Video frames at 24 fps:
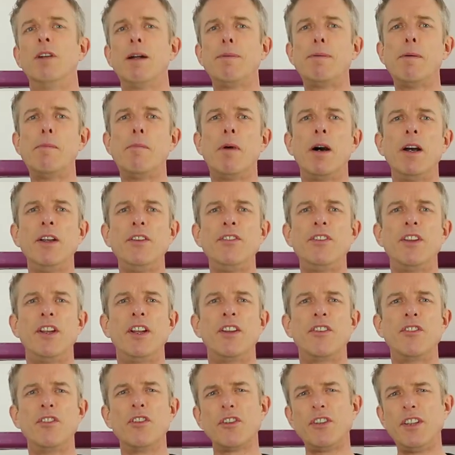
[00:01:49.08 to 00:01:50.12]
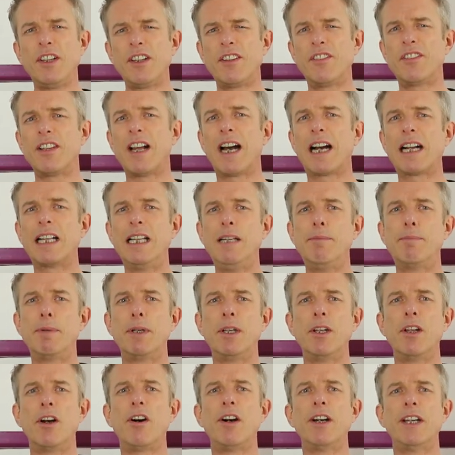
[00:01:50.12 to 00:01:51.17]
Rapamycin is not exactly
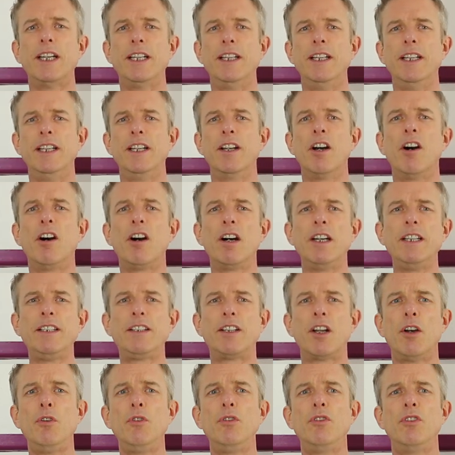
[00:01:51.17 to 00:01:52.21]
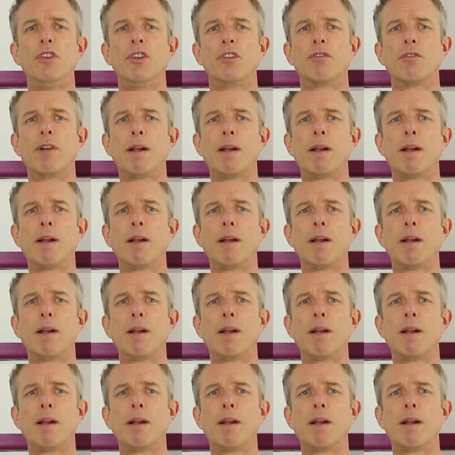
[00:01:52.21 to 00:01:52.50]
benign. In high doses,